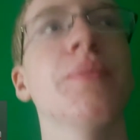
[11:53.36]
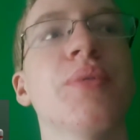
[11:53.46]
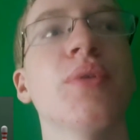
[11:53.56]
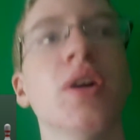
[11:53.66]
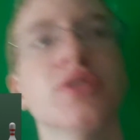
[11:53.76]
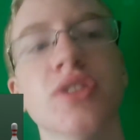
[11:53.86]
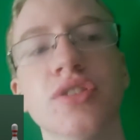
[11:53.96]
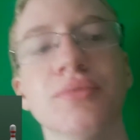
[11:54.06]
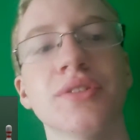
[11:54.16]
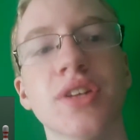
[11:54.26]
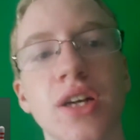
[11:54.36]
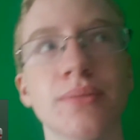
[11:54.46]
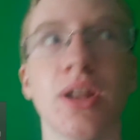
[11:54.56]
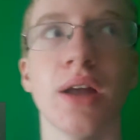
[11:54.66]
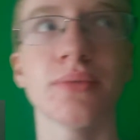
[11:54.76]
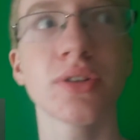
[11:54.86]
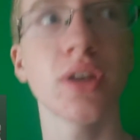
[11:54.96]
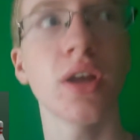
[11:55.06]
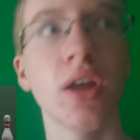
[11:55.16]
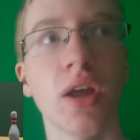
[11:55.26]
process with time lapse.
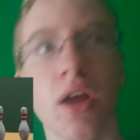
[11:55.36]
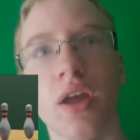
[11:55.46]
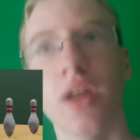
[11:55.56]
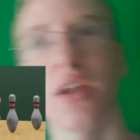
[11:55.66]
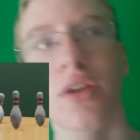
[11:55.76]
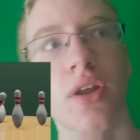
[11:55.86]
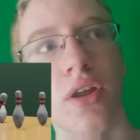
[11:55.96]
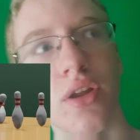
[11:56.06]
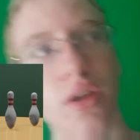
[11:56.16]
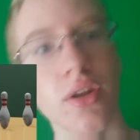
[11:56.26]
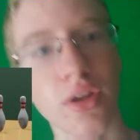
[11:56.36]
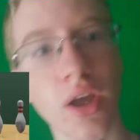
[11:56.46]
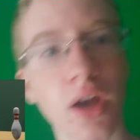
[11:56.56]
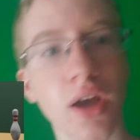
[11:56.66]
And yeah,